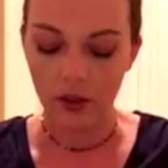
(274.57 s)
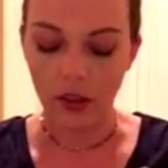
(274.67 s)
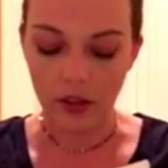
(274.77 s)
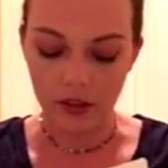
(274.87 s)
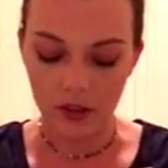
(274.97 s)

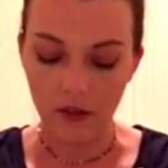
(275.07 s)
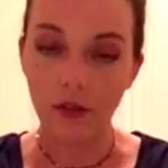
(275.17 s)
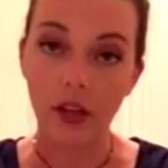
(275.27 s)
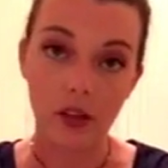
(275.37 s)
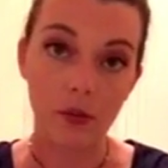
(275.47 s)
that's
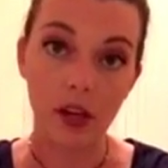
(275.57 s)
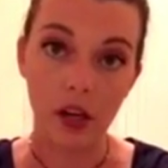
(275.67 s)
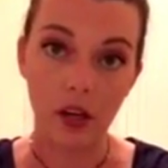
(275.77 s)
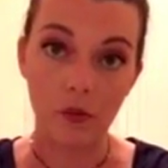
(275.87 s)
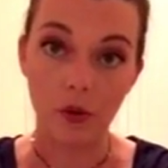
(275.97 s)
definitely at the
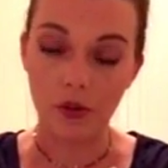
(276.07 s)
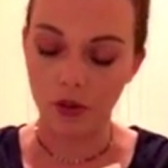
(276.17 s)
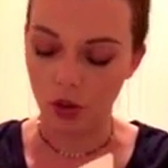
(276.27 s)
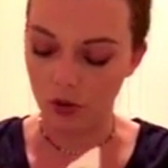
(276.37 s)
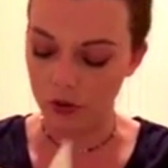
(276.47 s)
beginning of most
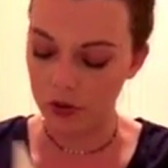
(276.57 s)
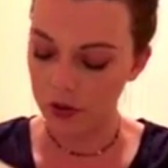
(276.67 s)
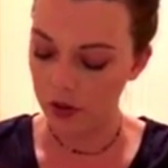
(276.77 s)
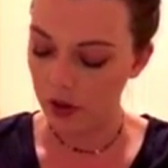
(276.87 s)
journals.